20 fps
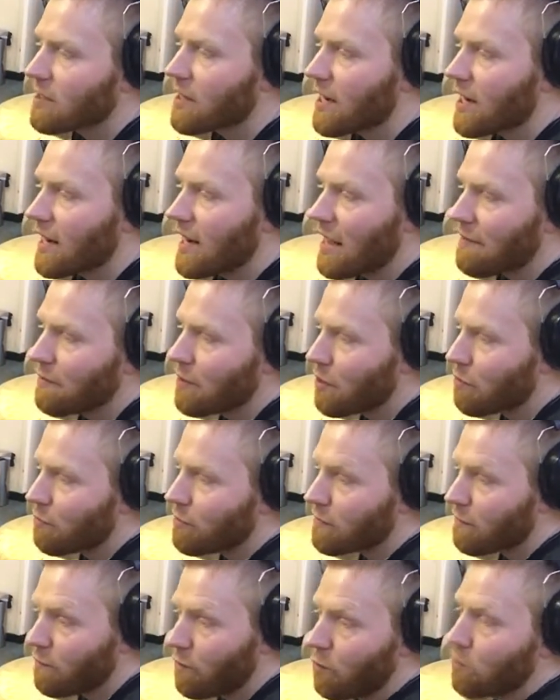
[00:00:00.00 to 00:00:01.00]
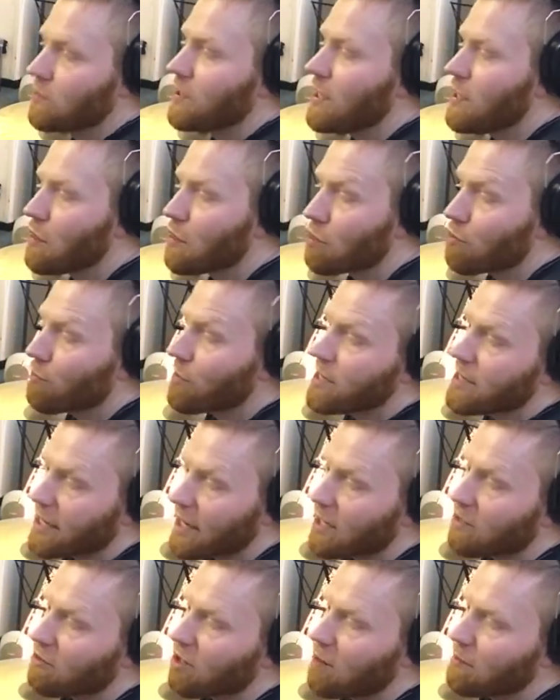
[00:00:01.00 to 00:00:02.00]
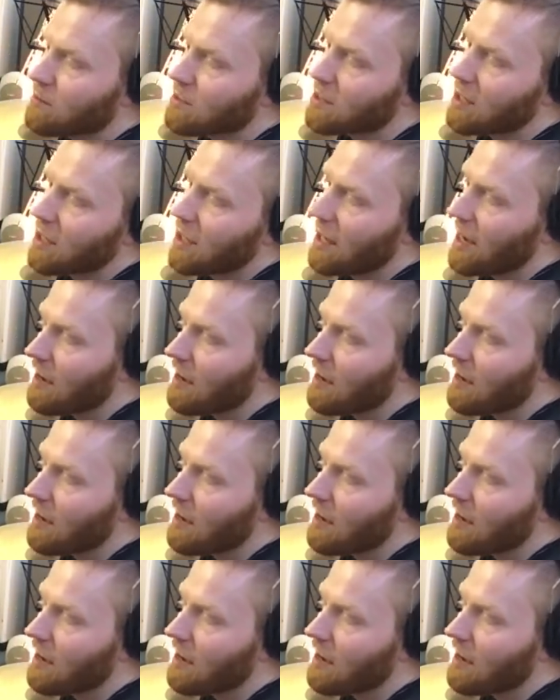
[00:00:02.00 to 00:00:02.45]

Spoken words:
and then 11 through to 14, 3 kick drums,